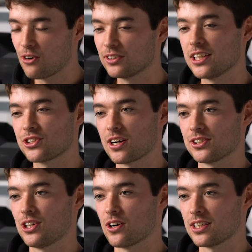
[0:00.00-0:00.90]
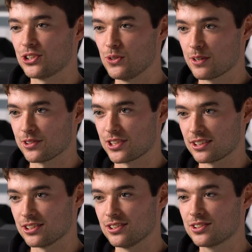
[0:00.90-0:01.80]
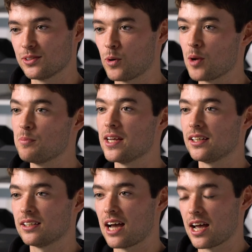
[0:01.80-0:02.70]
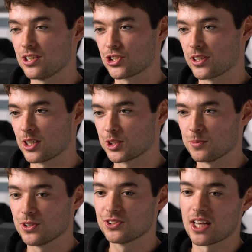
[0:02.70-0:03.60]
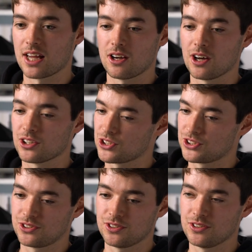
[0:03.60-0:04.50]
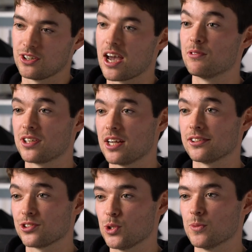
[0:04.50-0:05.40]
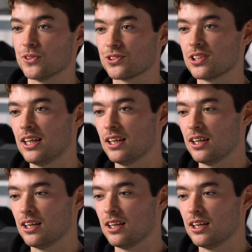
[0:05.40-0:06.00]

Currently trying to target two different sectors, one being our uh, industry customers and other just your everyday consumers.